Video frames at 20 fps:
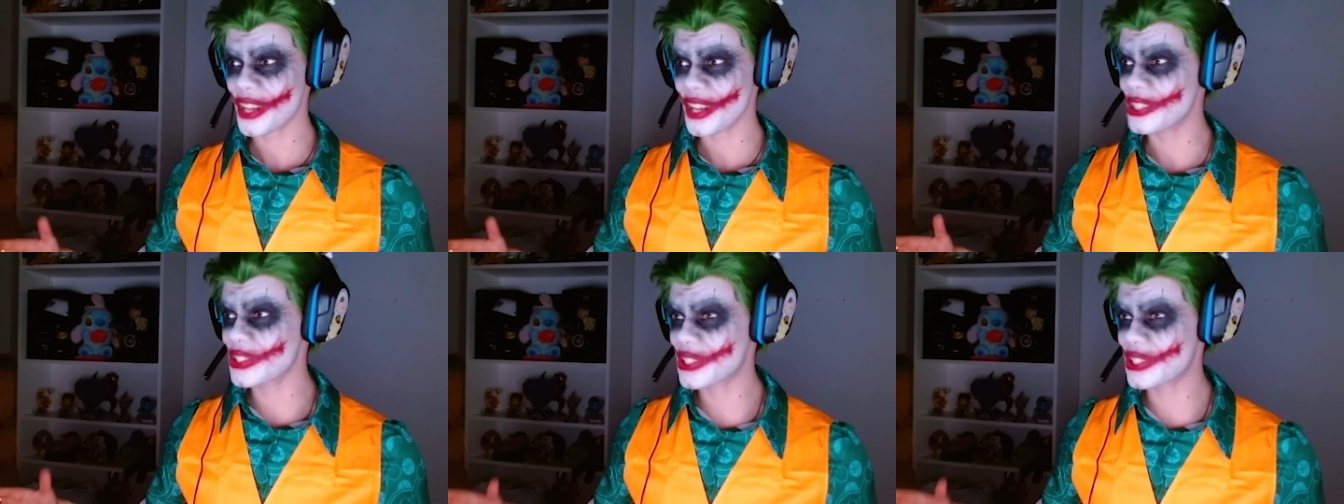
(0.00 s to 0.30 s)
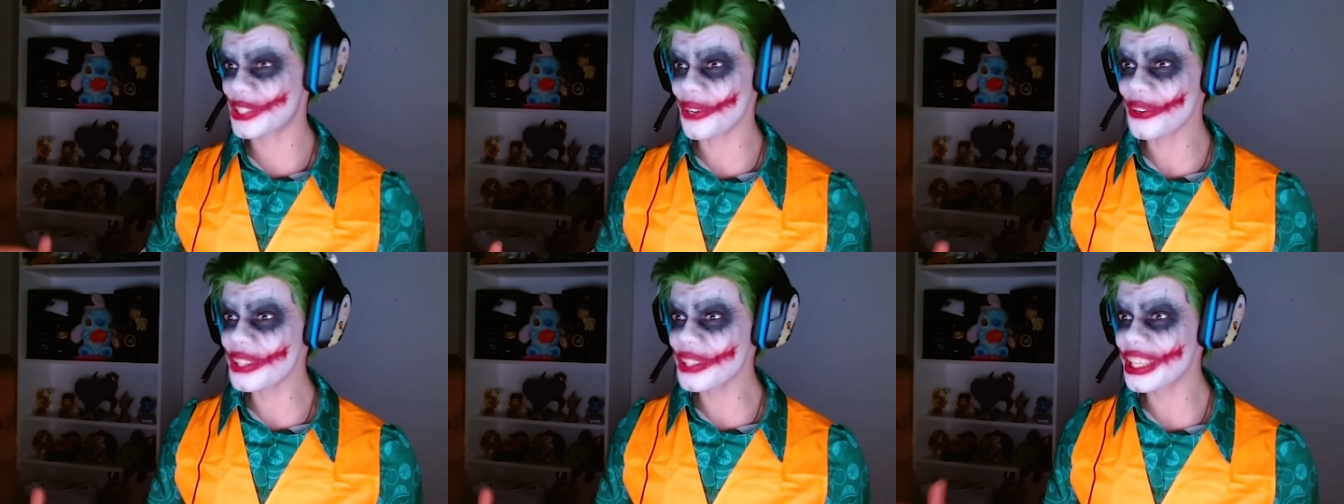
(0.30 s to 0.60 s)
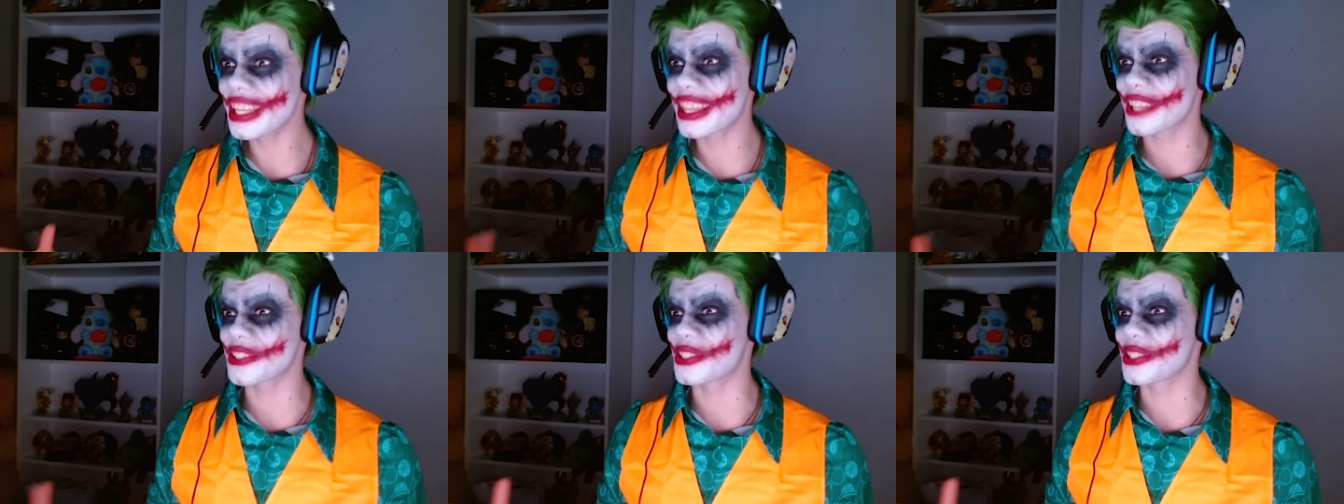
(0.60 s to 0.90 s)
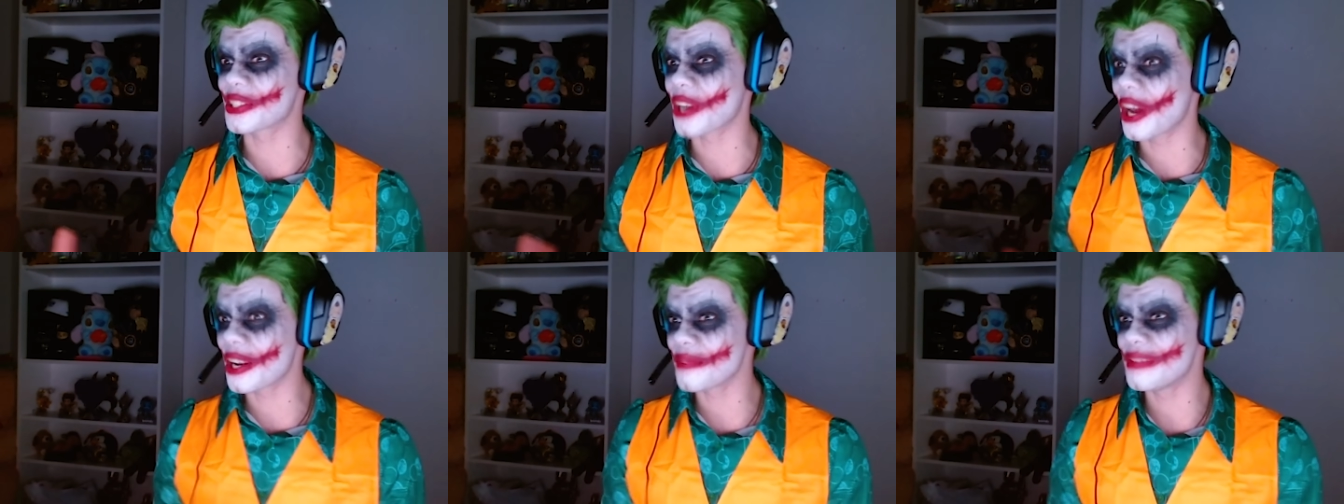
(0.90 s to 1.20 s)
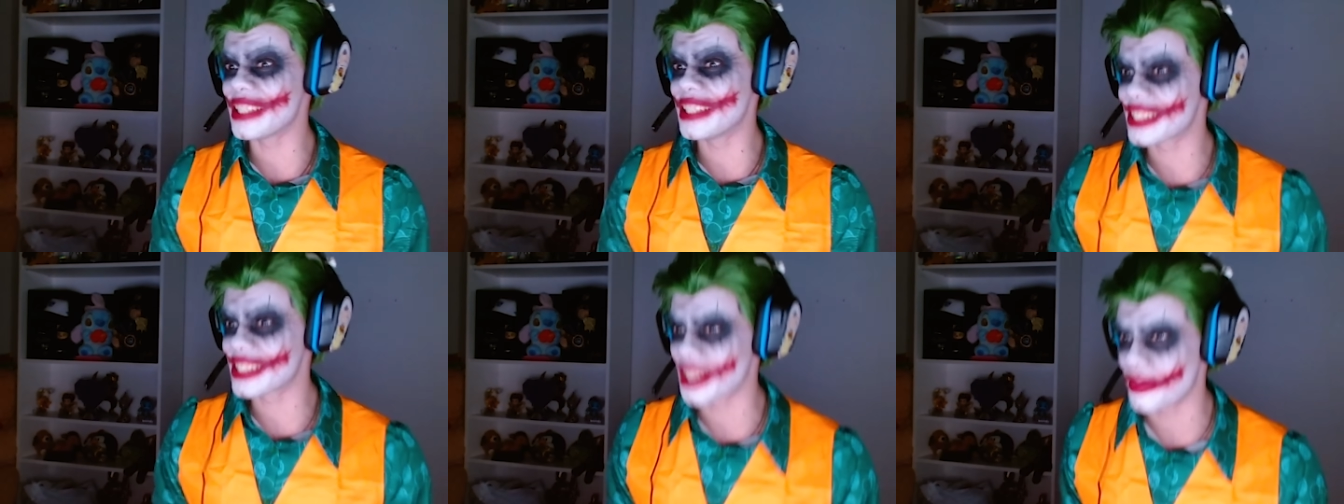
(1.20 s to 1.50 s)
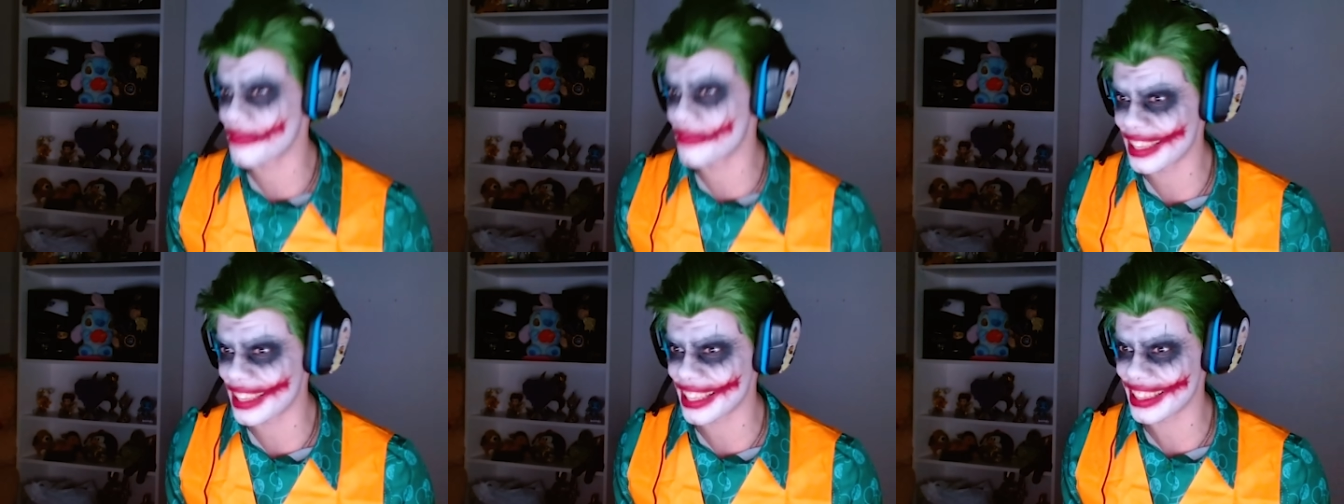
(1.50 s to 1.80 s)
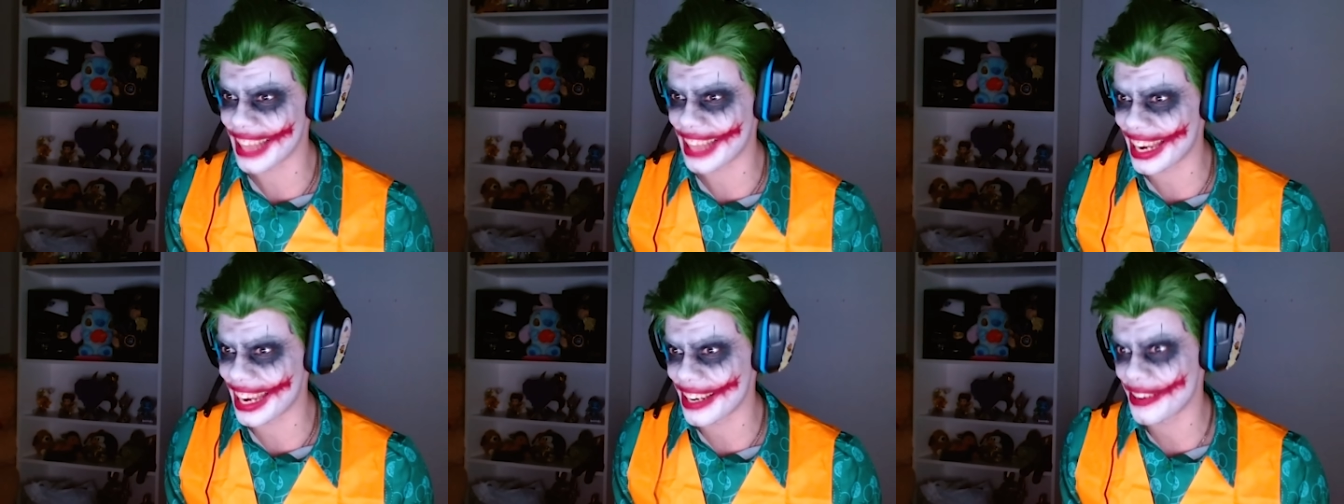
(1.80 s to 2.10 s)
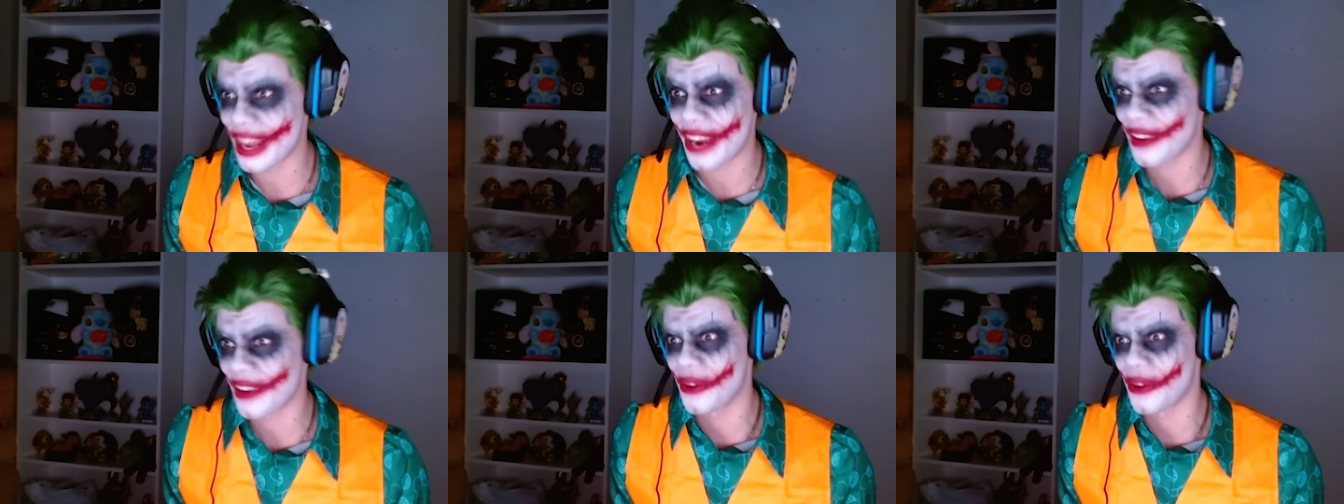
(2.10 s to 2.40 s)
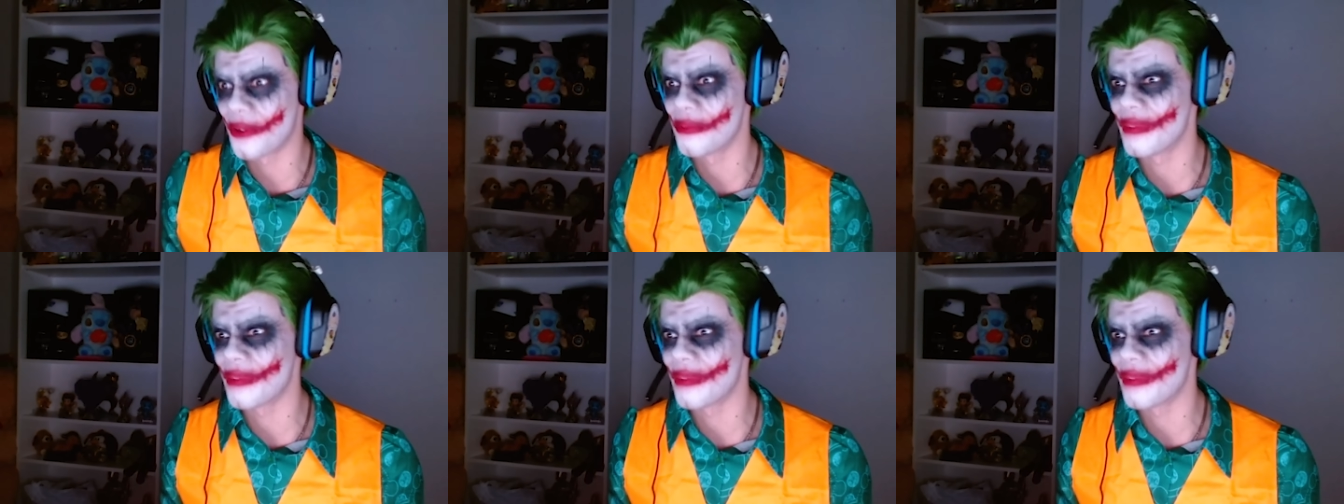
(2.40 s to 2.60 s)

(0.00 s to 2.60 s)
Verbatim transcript: Surely there's got to be something that I don't know.